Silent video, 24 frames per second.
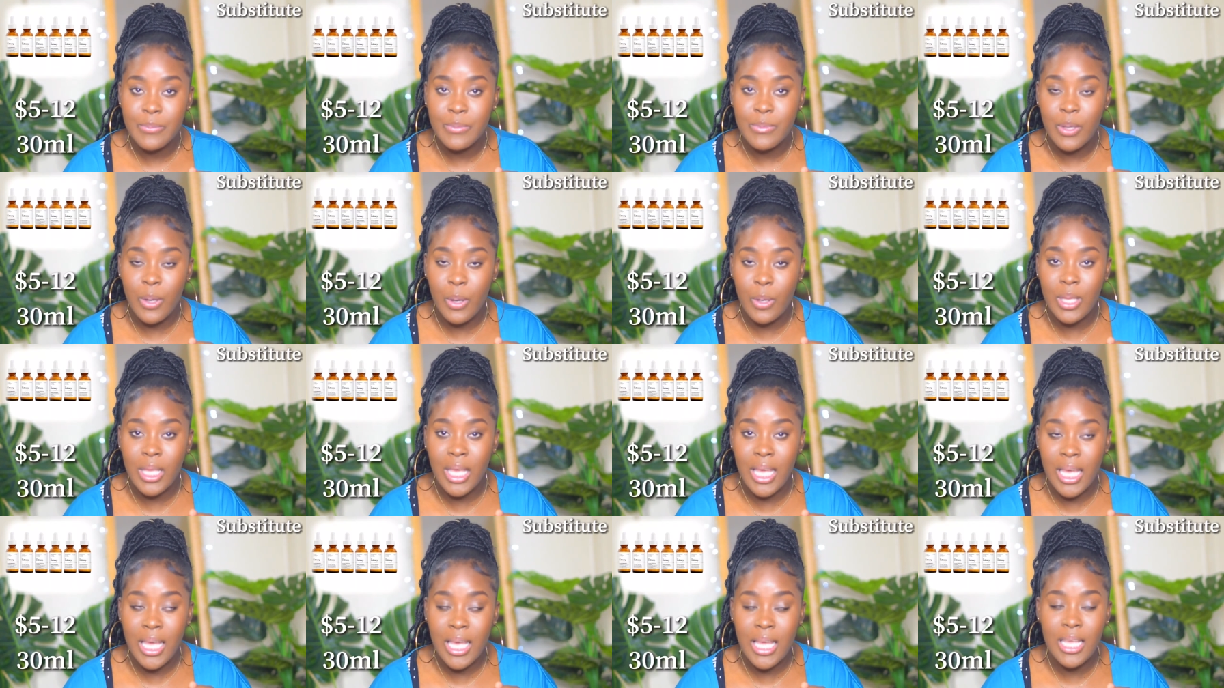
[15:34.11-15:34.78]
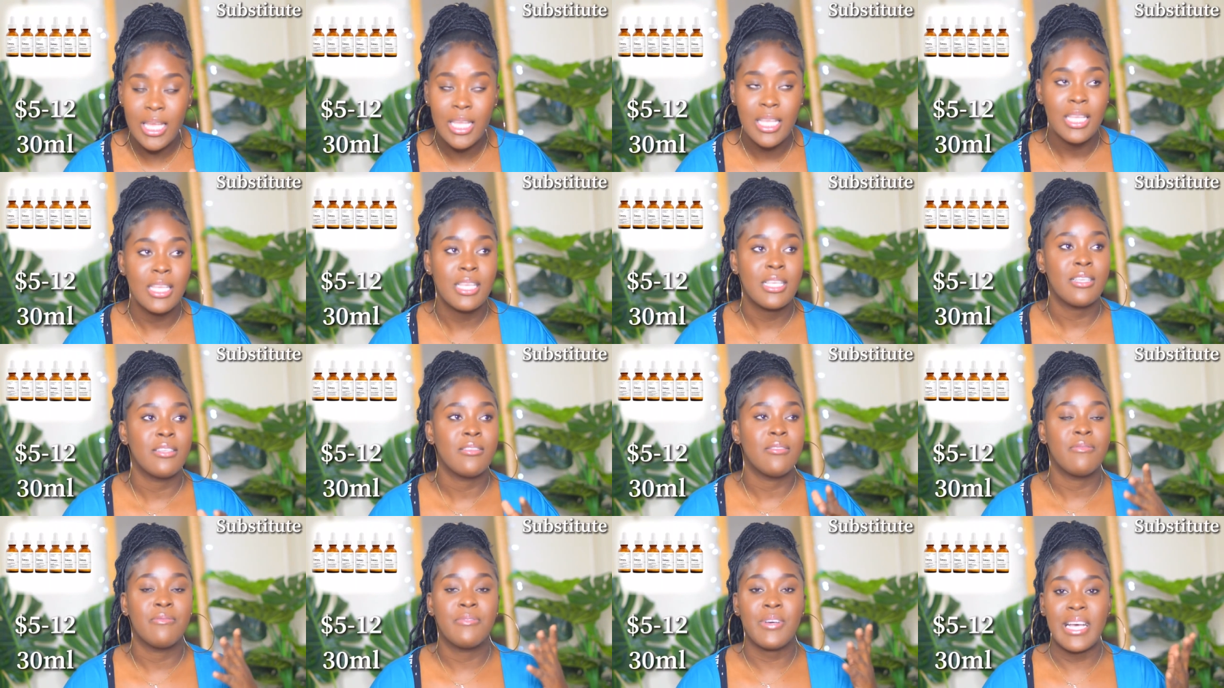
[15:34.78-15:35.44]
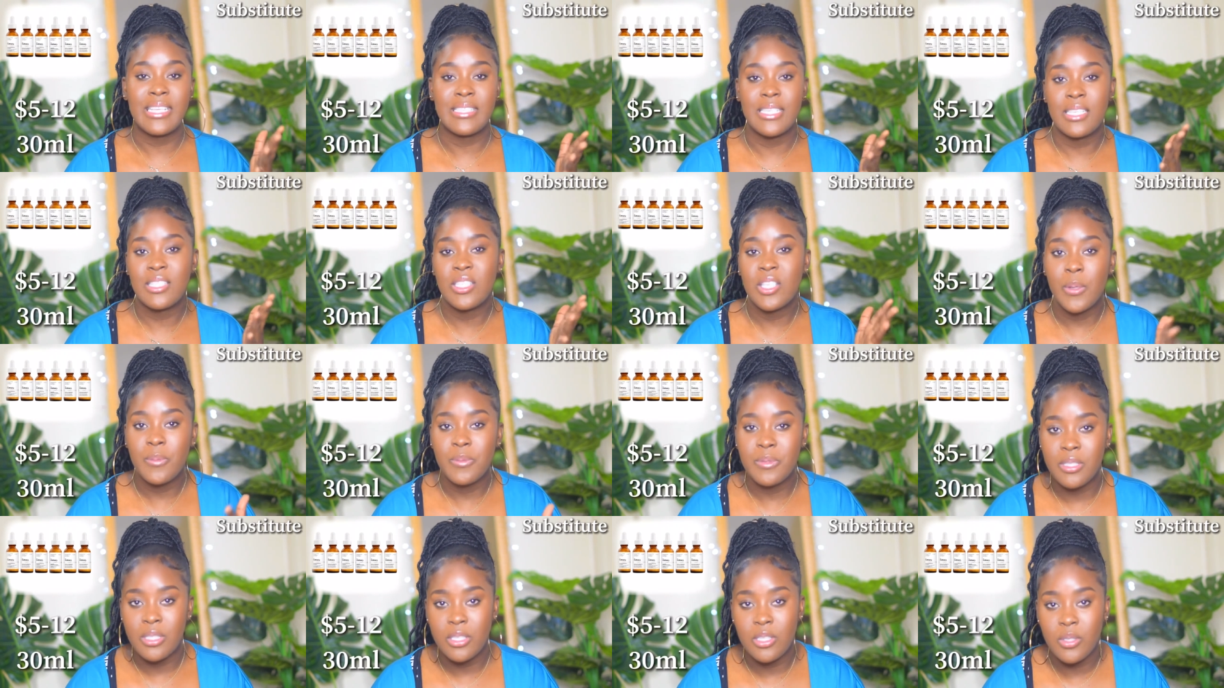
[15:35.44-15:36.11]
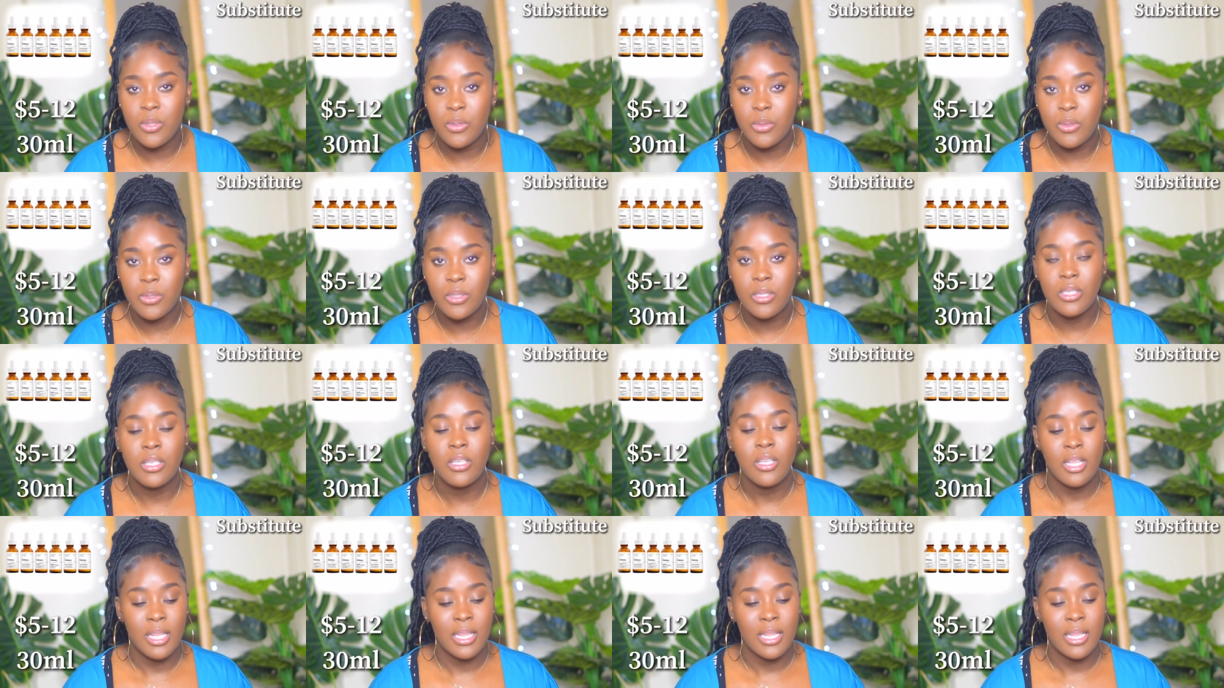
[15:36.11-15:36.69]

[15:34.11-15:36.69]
Okay, as a substitute.